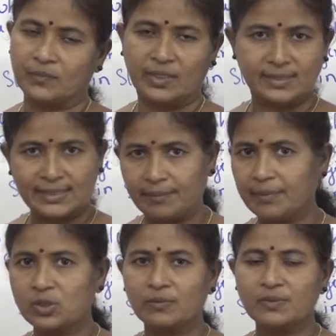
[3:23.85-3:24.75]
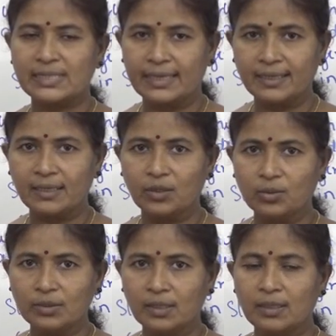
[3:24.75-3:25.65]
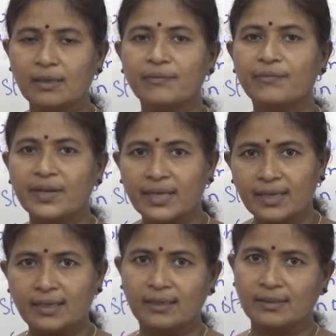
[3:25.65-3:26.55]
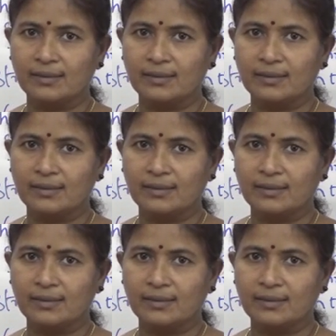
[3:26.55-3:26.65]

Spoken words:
Examples of standing alone: free,